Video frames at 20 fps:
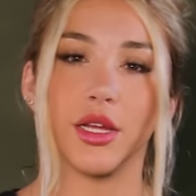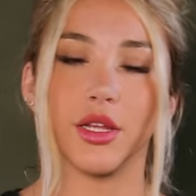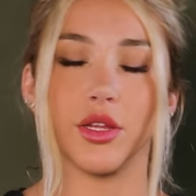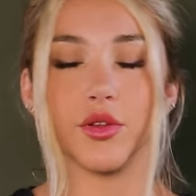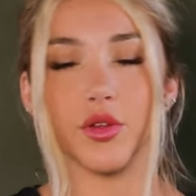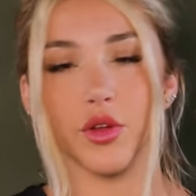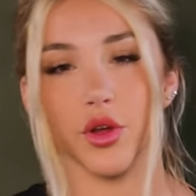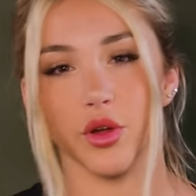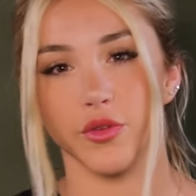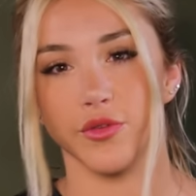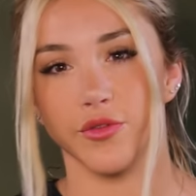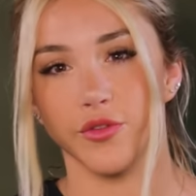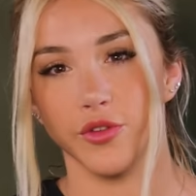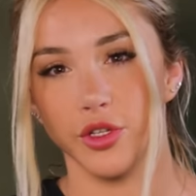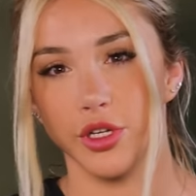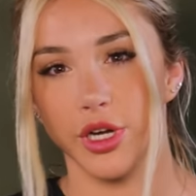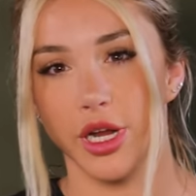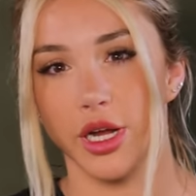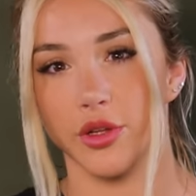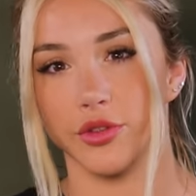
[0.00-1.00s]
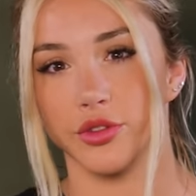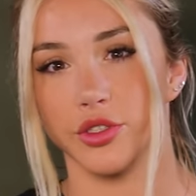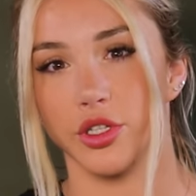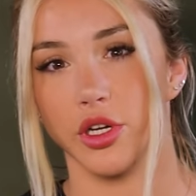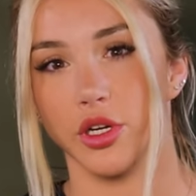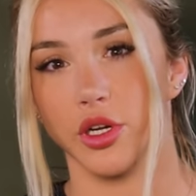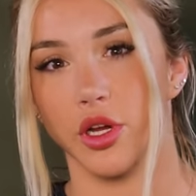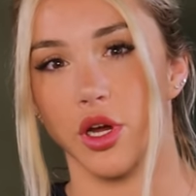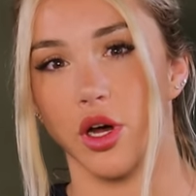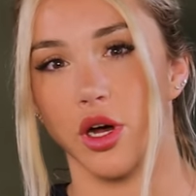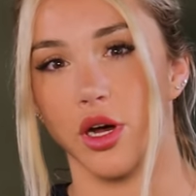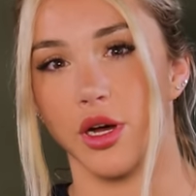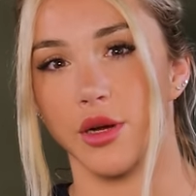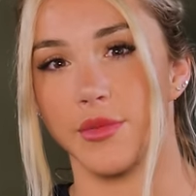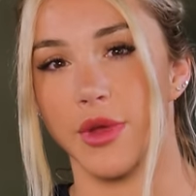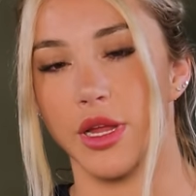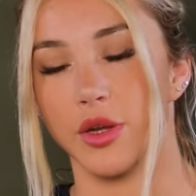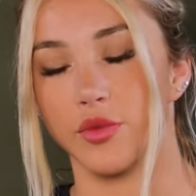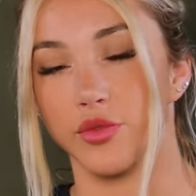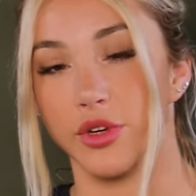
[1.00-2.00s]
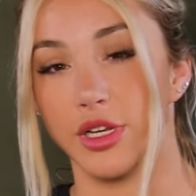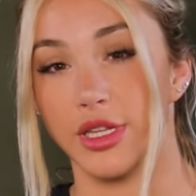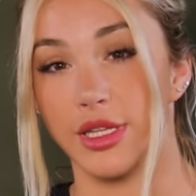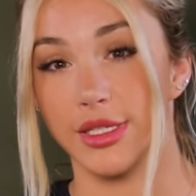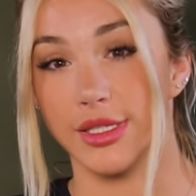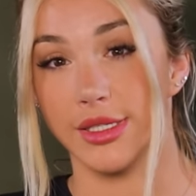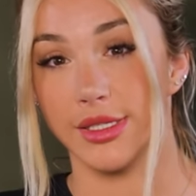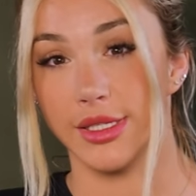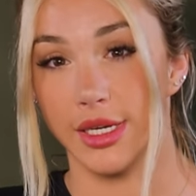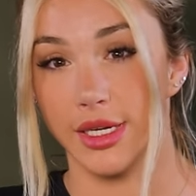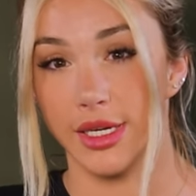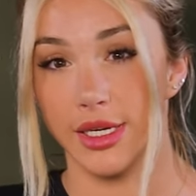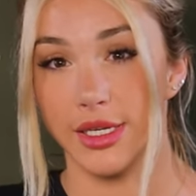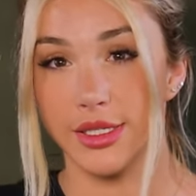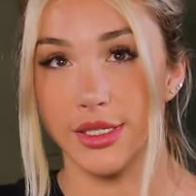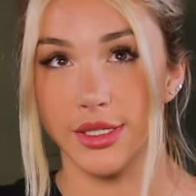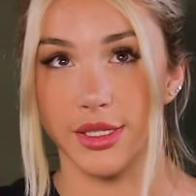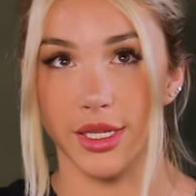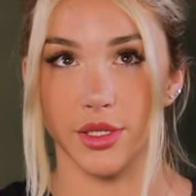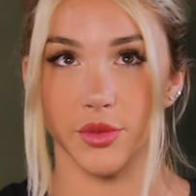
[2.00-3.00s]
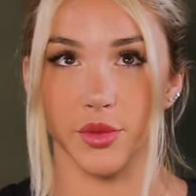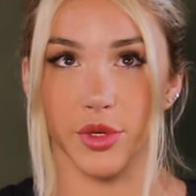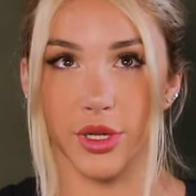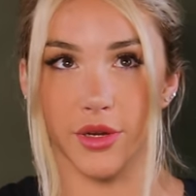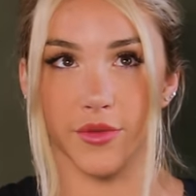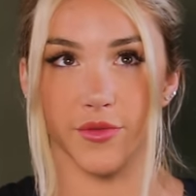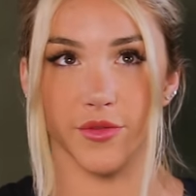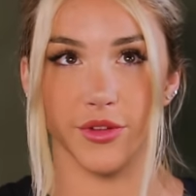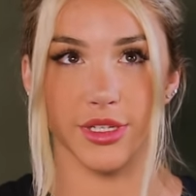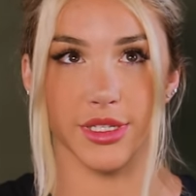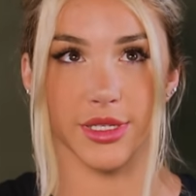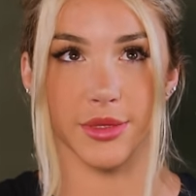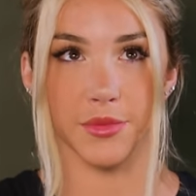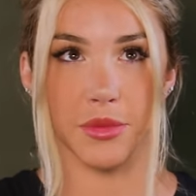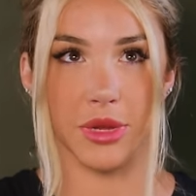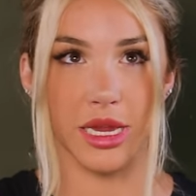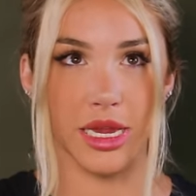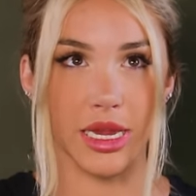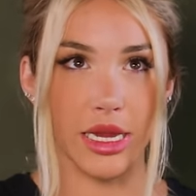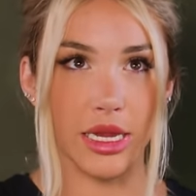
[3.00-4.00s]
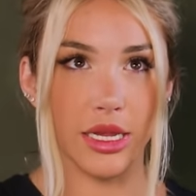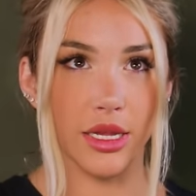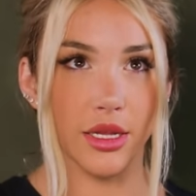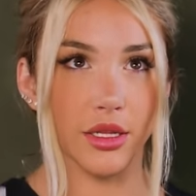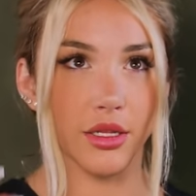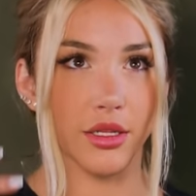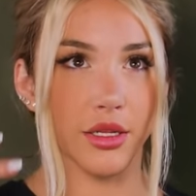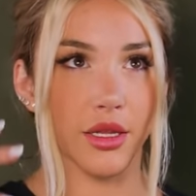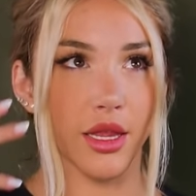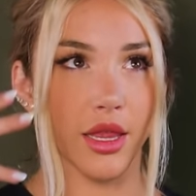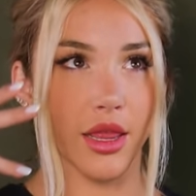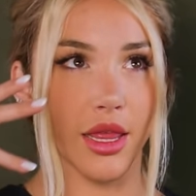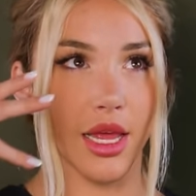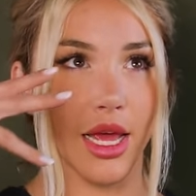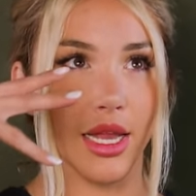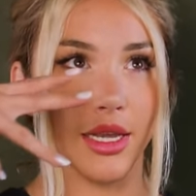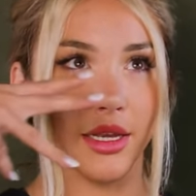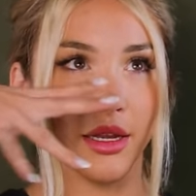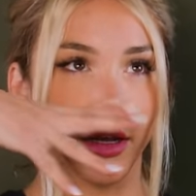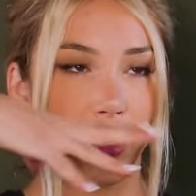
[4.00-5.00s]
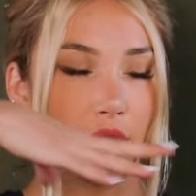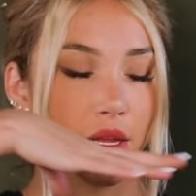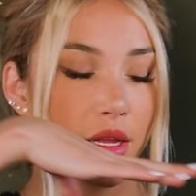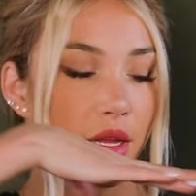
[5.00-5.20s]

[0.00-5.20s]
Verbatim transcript: You can go to fullerhealth.com and read the studies. That's what convinced me that